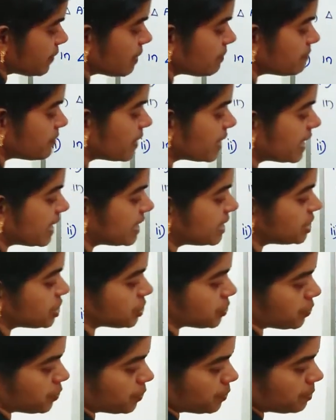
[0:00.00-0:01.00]
from 1
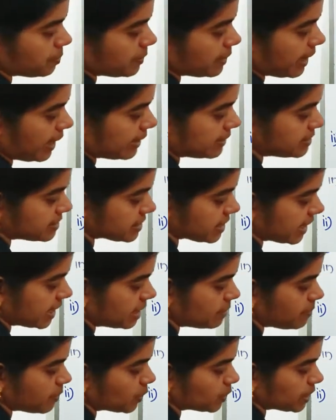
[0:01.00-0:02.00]
and 2, right
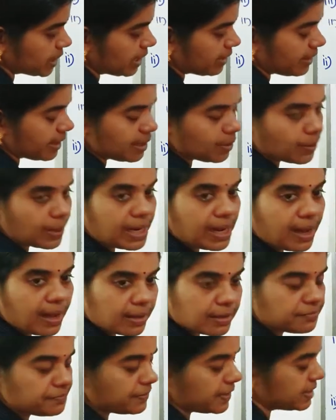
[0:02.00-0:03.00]
side both are equal,
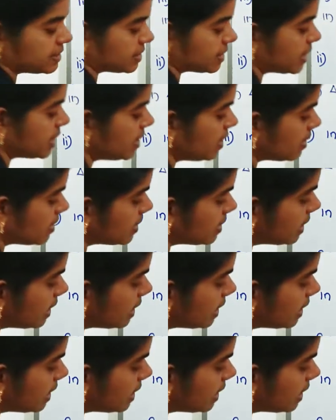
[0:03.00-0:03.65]
half AC.